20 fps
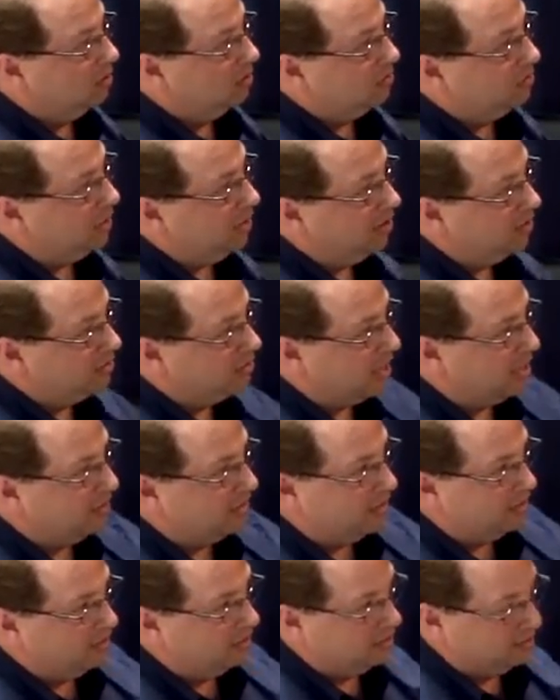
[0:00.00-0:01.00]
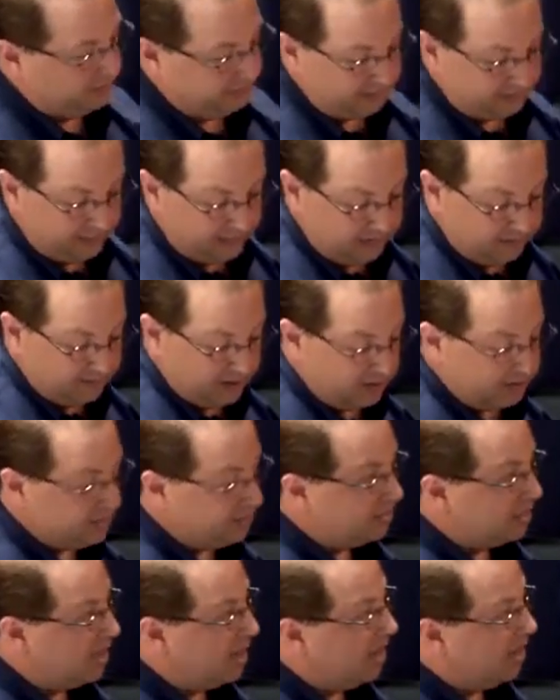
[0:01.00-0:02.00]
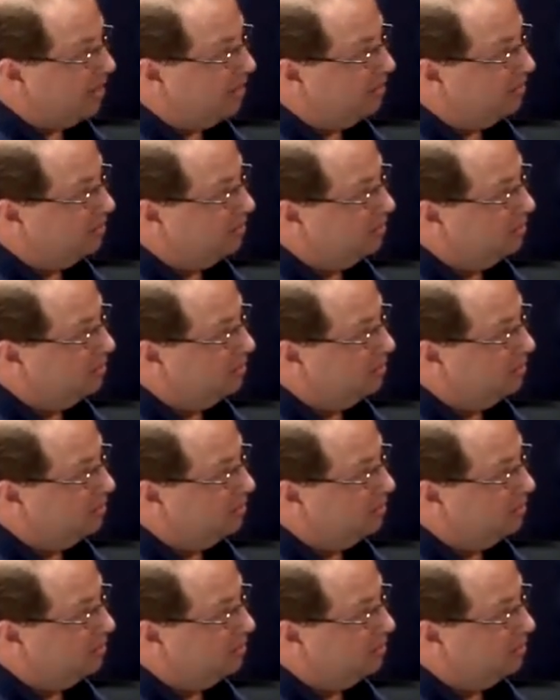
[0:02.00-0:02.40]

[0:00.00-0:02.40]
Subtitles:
See how it's got that little C by the side?